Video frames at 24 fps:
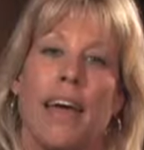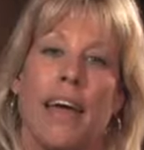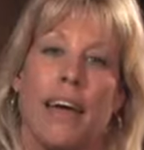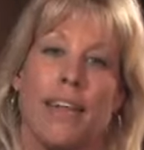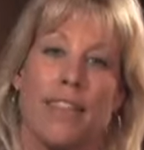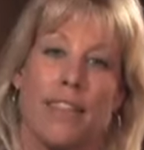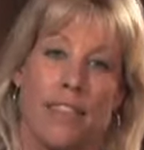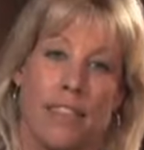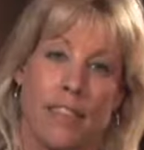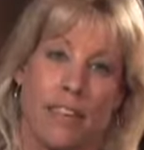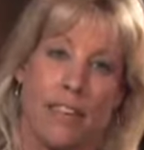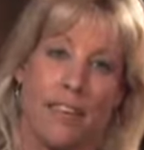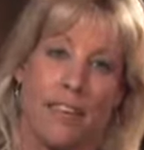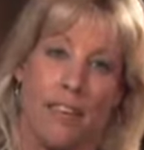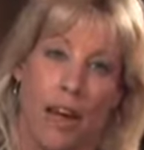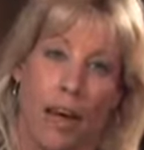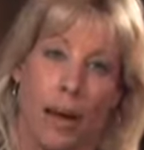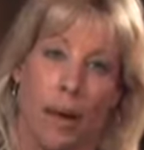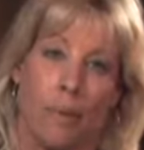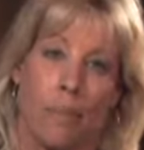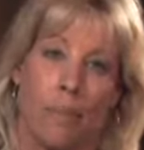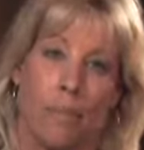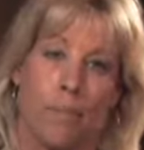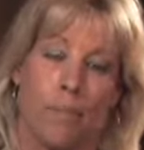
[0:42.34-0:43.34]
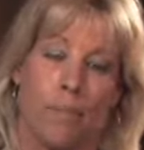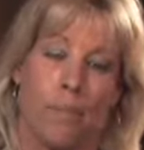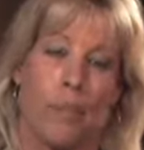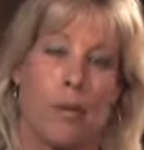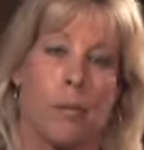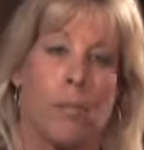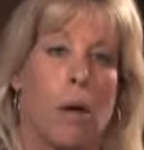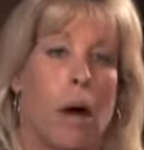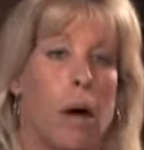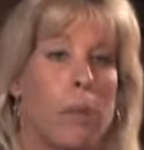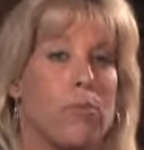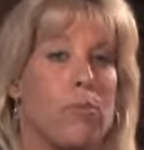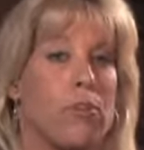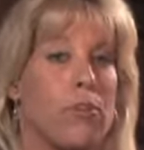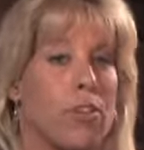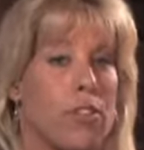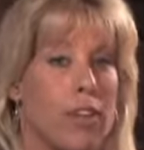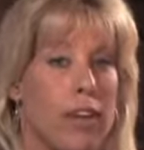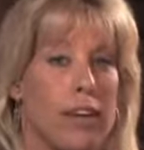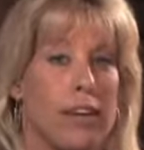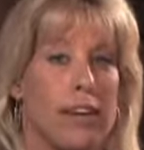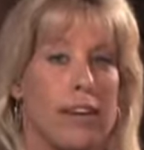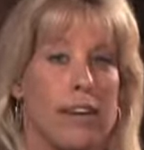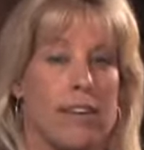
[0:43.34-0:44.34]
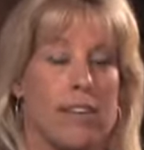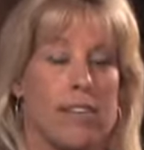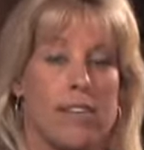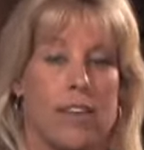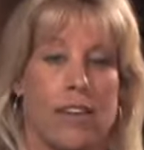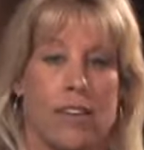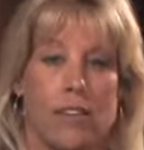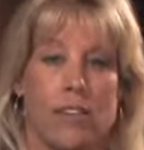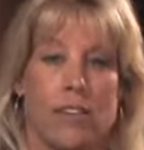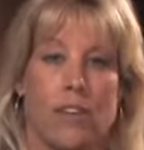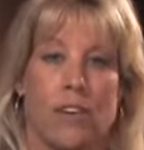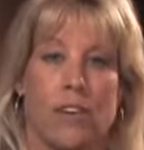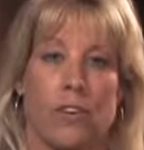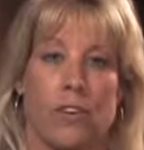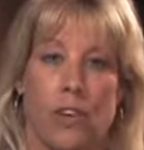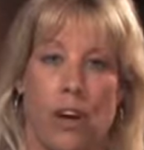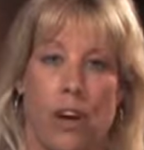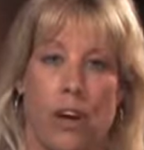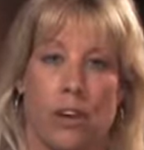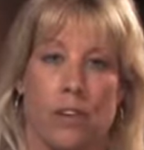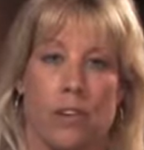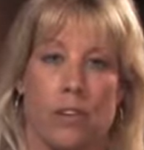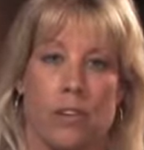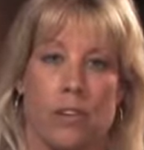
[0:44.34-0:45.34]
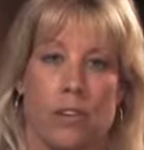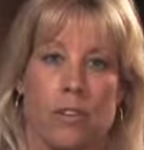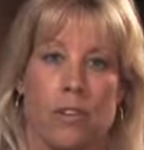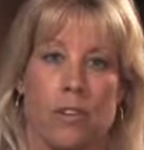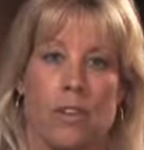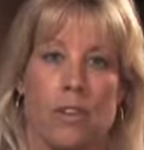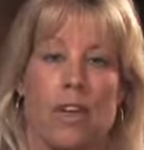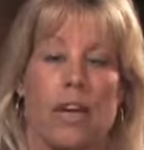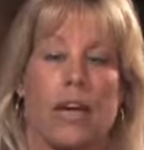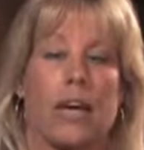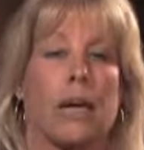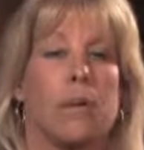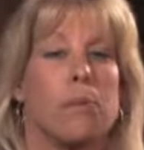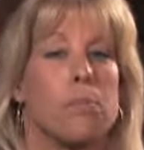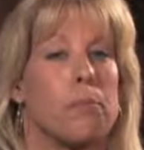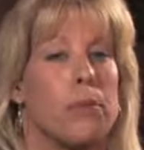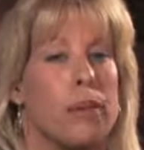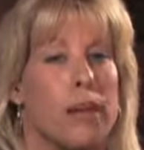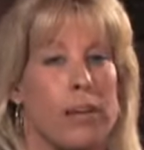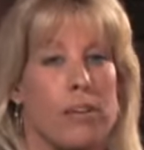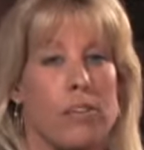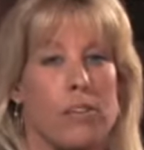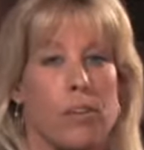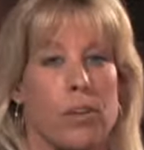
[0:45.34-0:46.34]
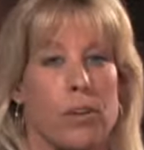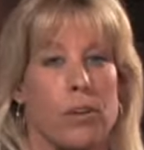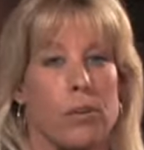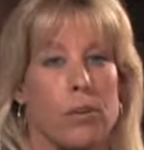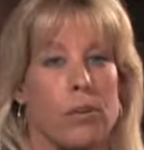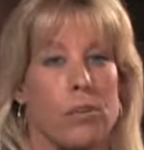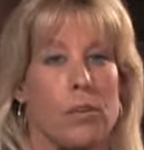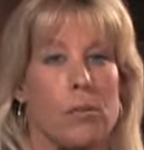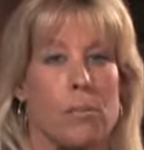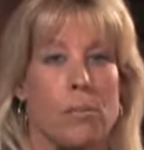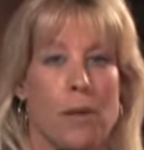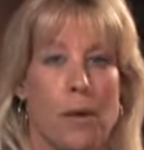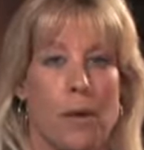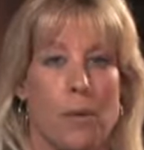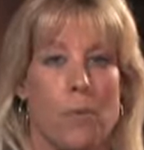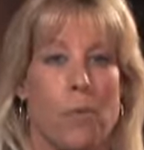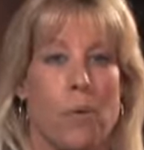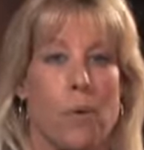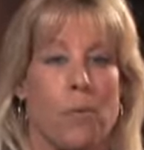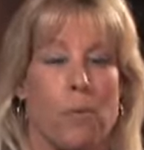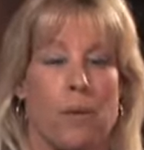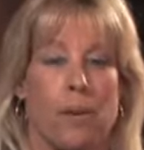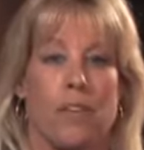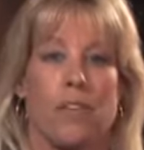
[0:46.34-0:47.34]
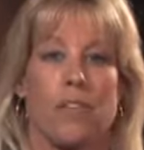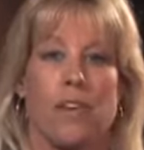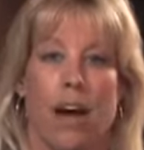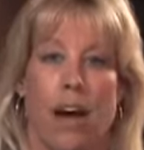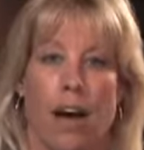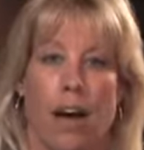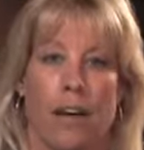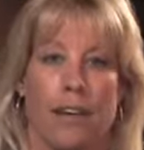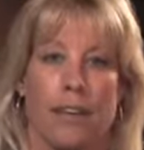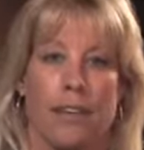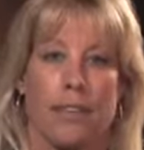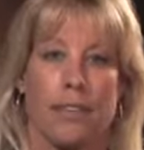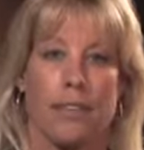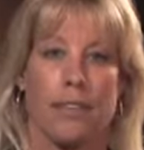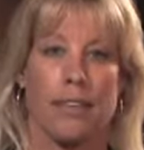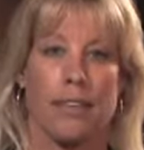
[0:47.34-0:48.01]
At this time, the moms are then going to say to their daughters, I bless you to be a woman of God.